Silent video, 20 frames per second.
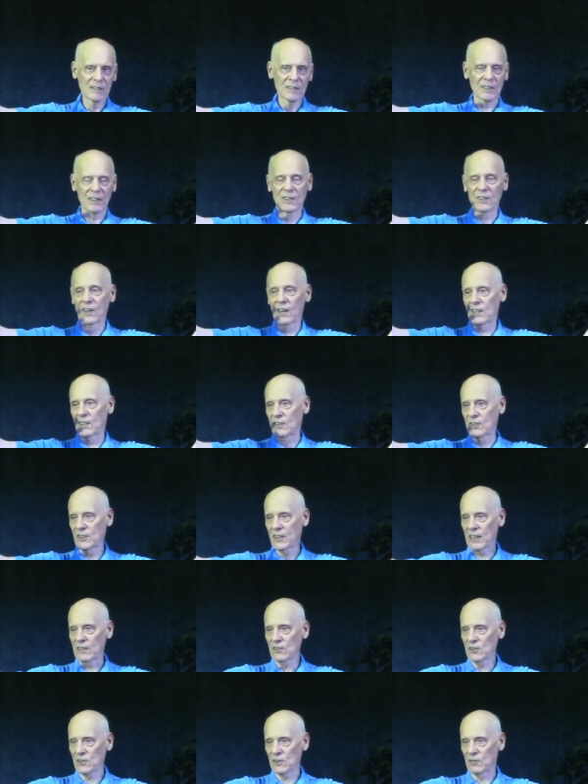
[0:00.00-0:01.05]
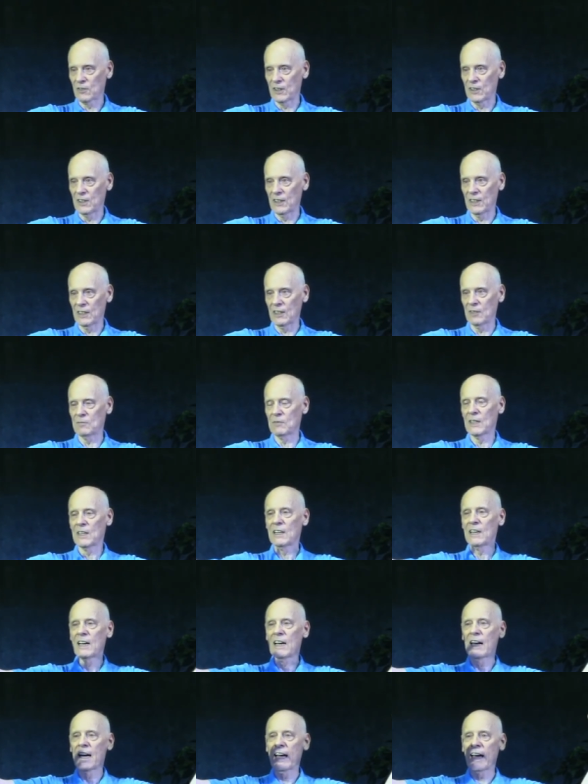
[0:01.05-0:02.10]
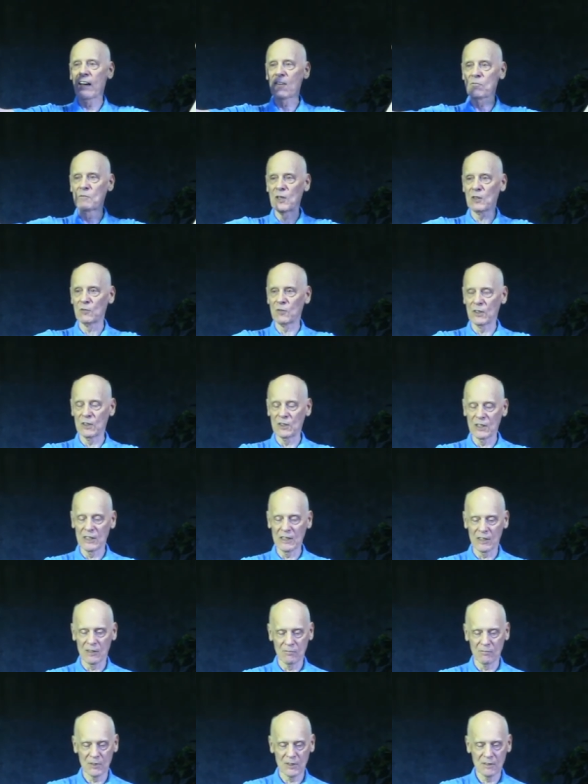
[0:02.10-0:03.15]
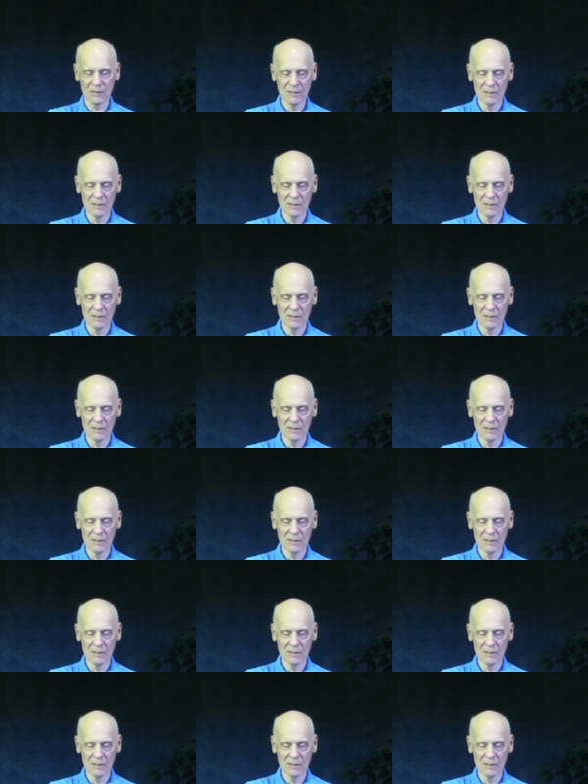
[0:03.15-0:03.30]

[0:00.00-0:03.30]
that God intends to redeem have been redeemed,